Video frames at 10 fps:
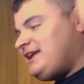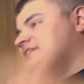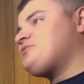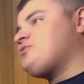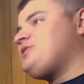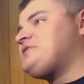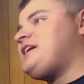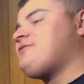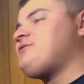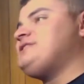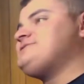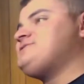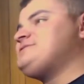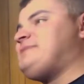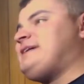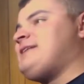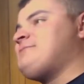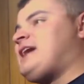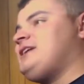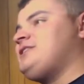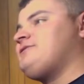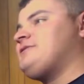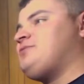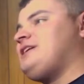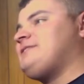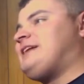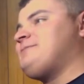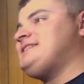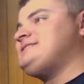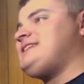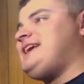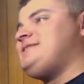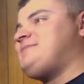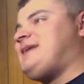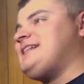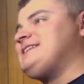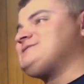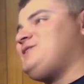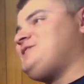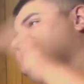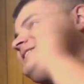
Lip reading: In a world where everyone is voiced by Adam Conover, Paul F. Tompkins, and Patton Oswalt.